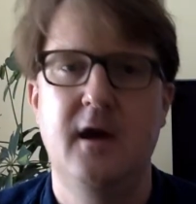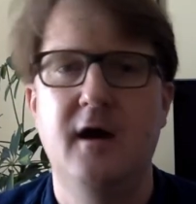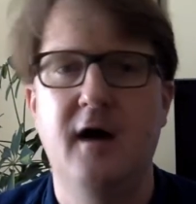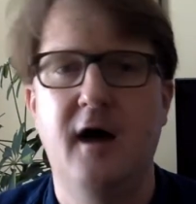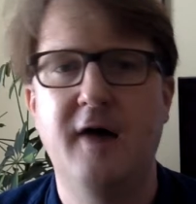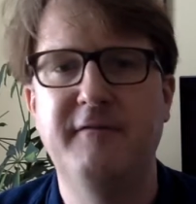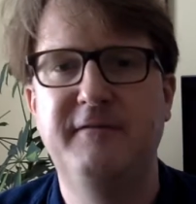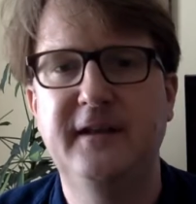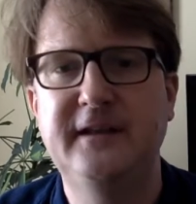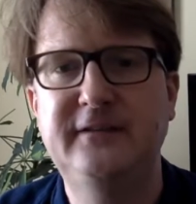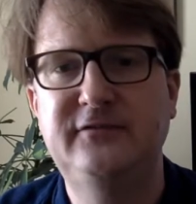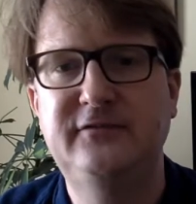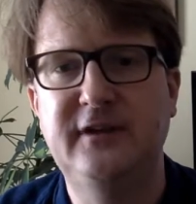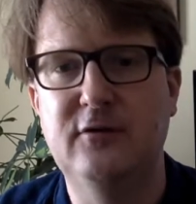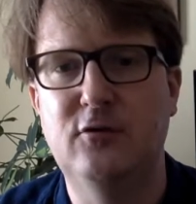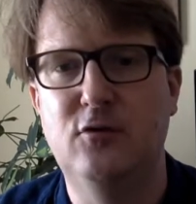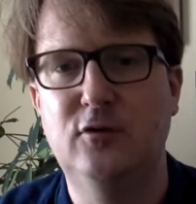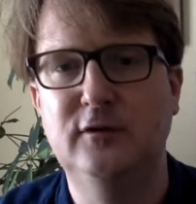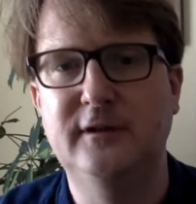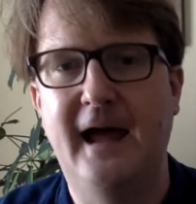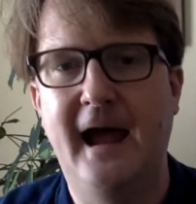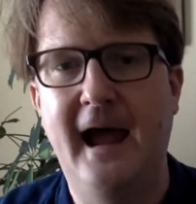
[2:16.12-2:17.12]
I've listed
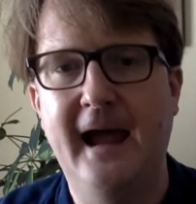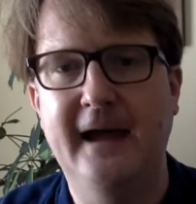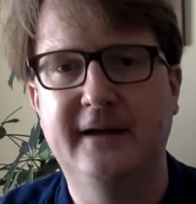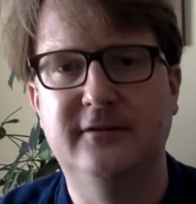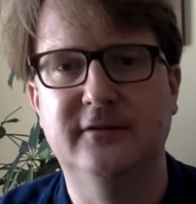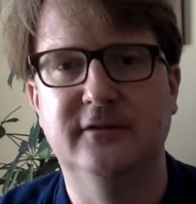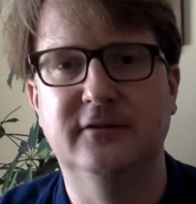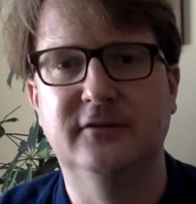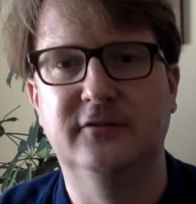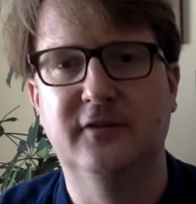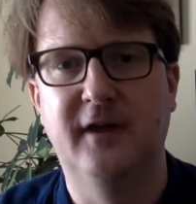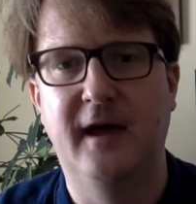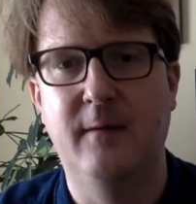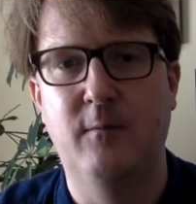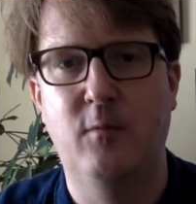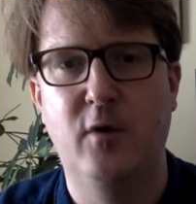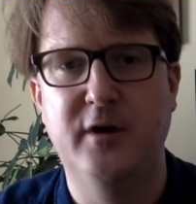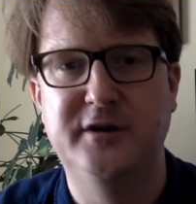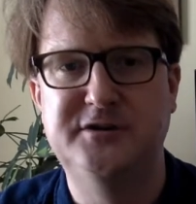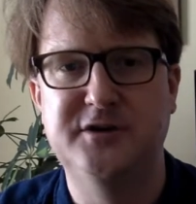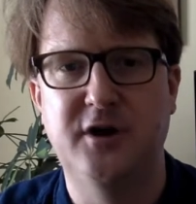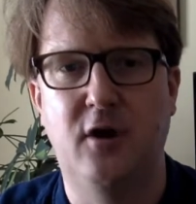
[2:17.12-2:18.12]
all the actors and
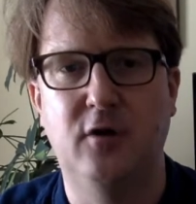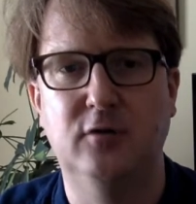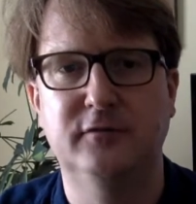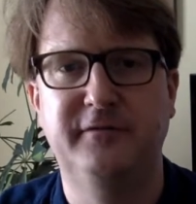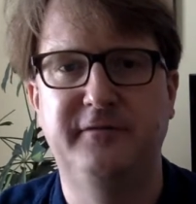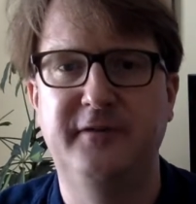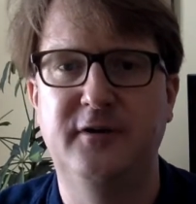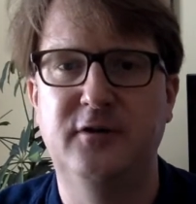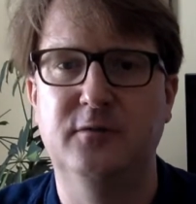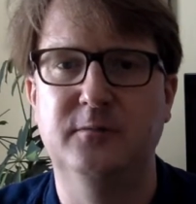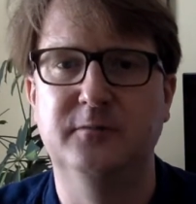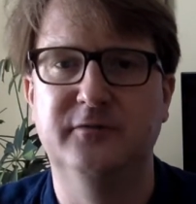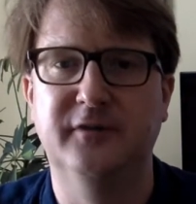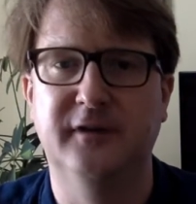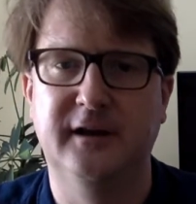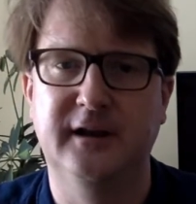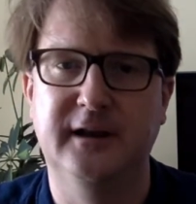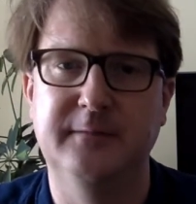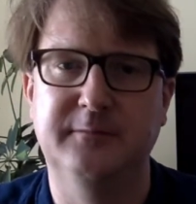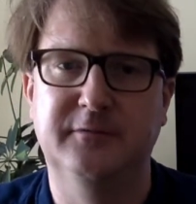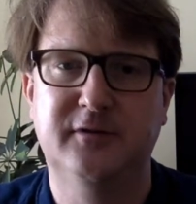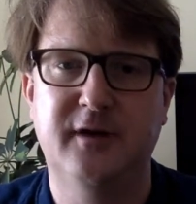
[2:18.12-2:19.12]
which old films the
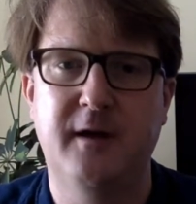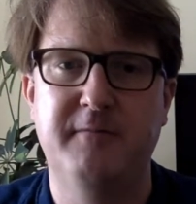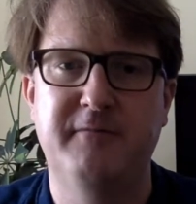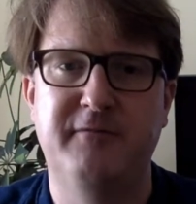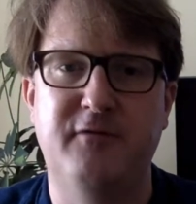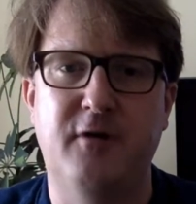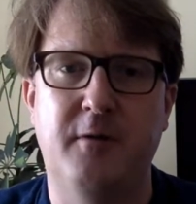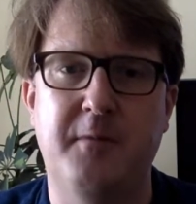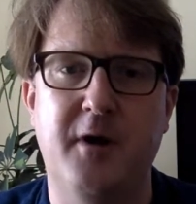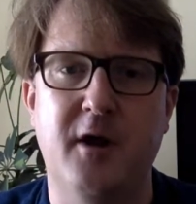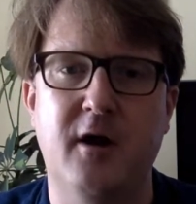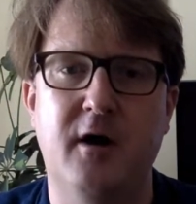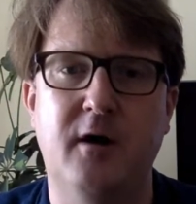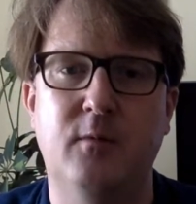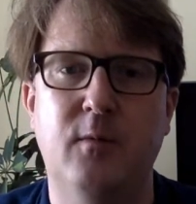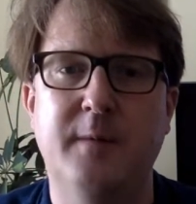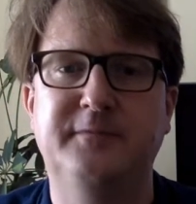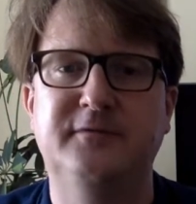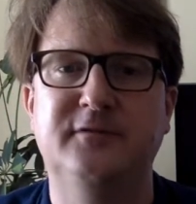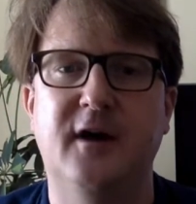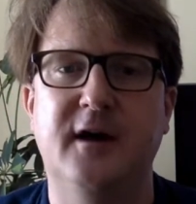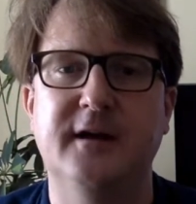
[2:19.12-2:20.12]
clips come from on our
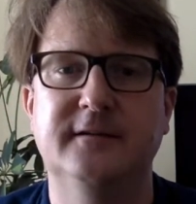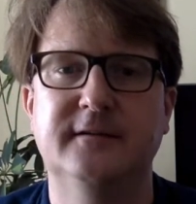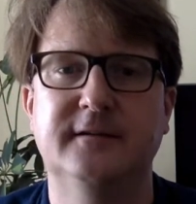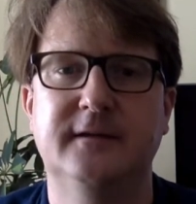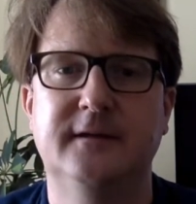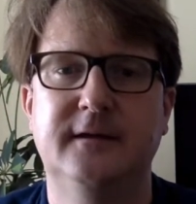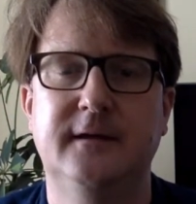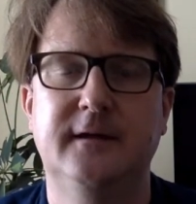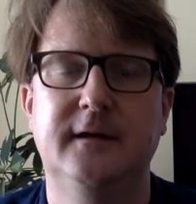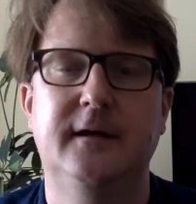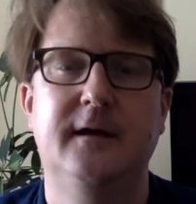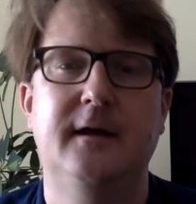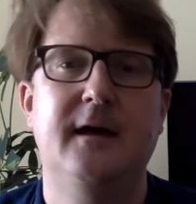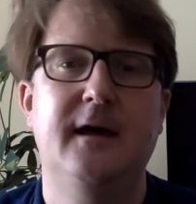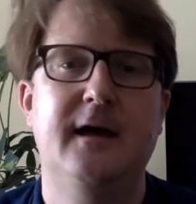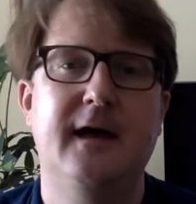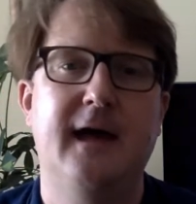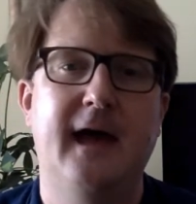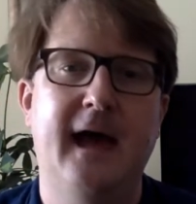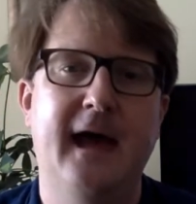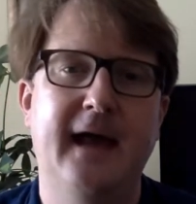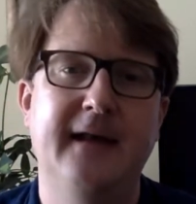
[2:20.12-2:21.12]
website.
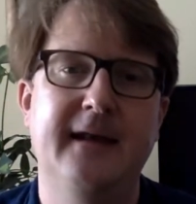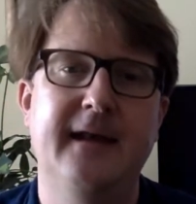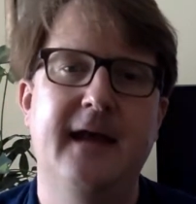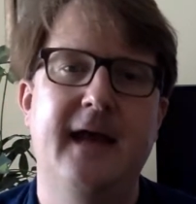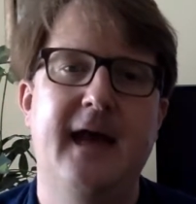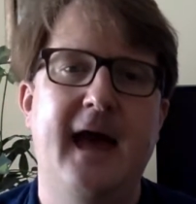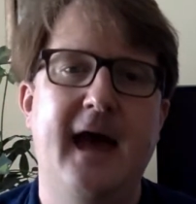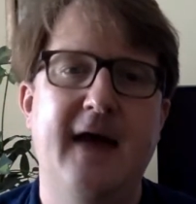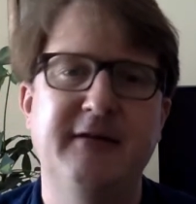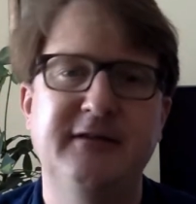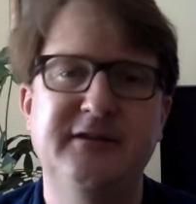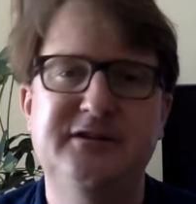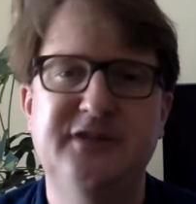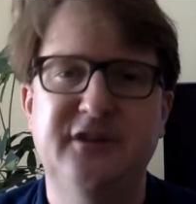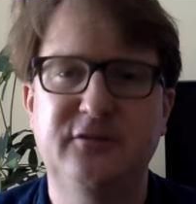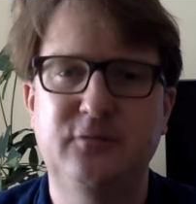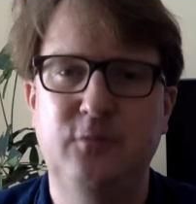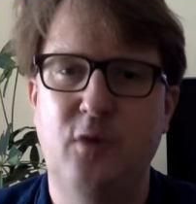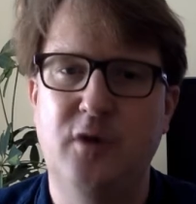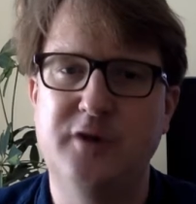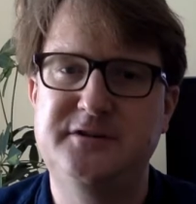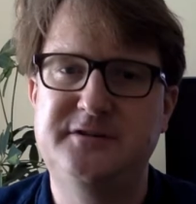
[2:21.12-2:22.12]
And having
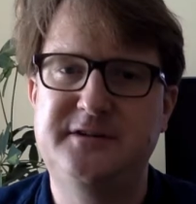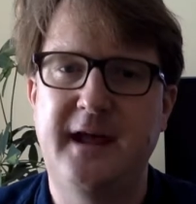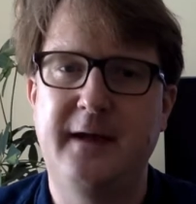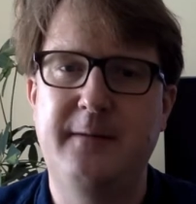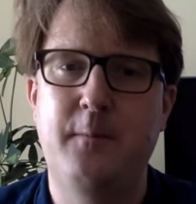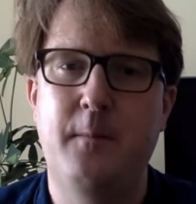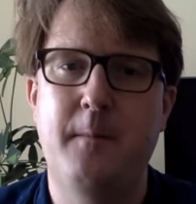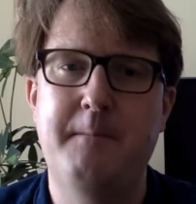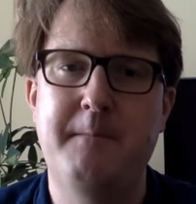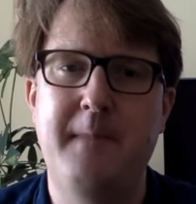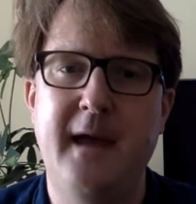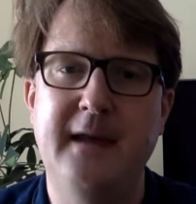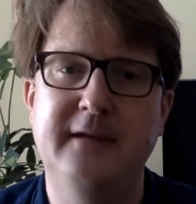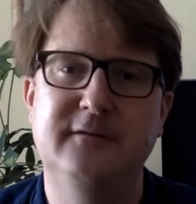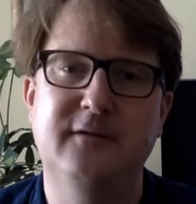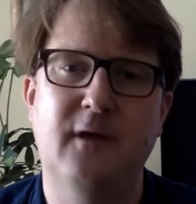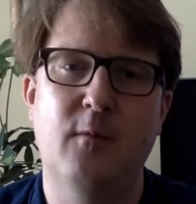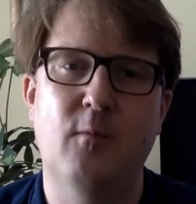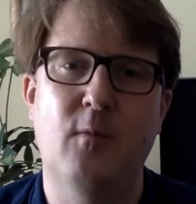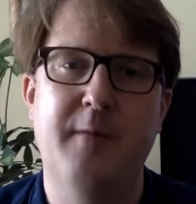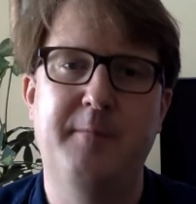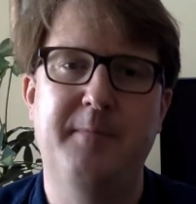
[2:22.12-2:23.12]
just watched Dead Men
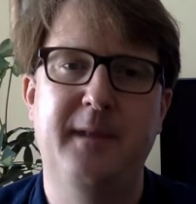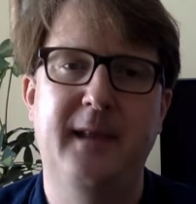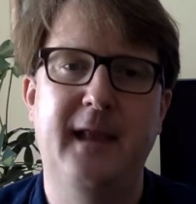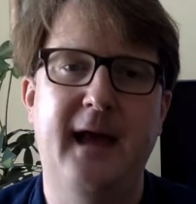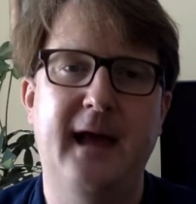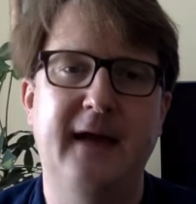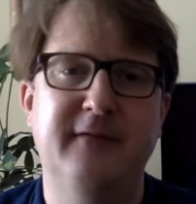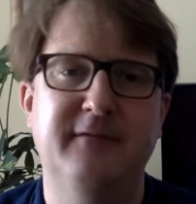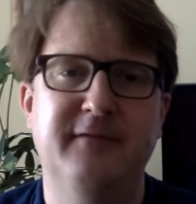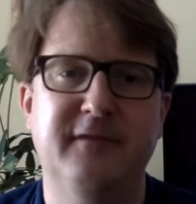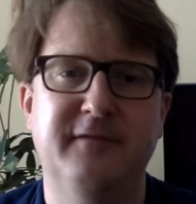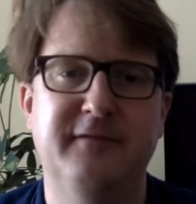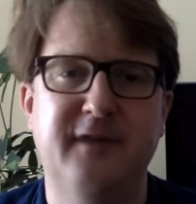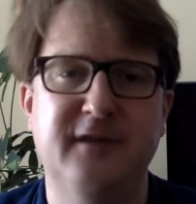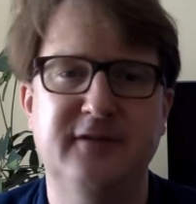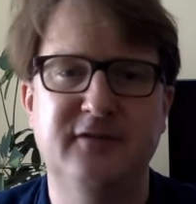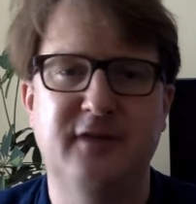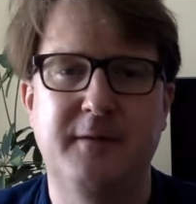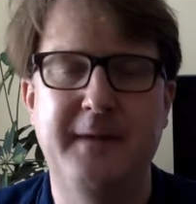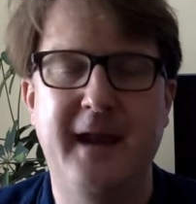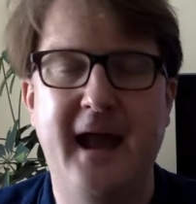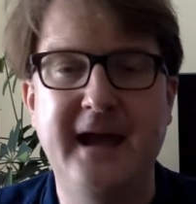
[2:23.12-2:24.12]
Don't Wear Plaid for the
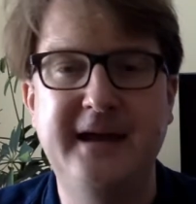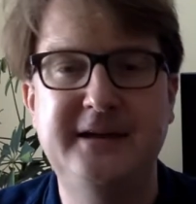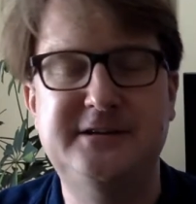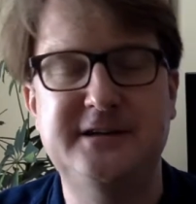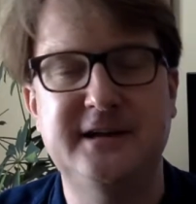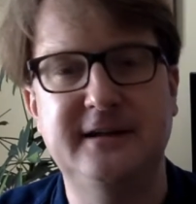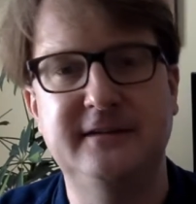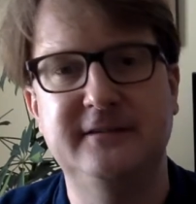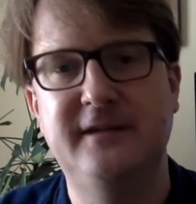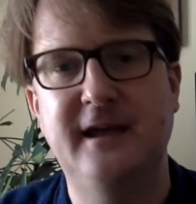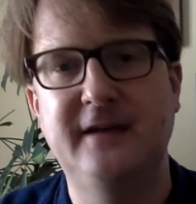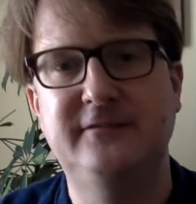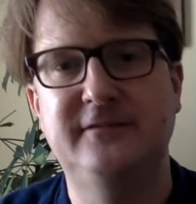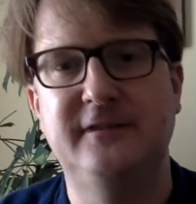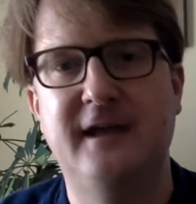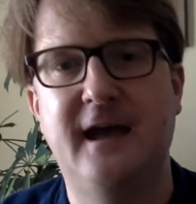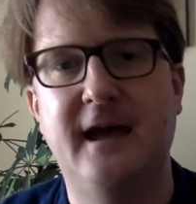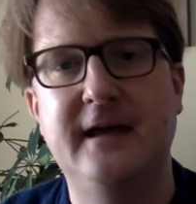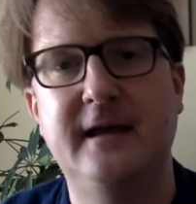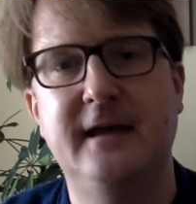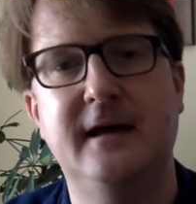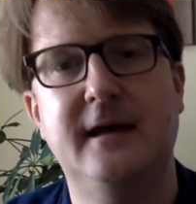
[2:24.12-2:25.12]
first time in ages
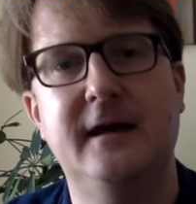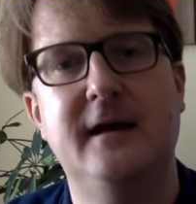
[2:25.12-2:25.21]
yesterday,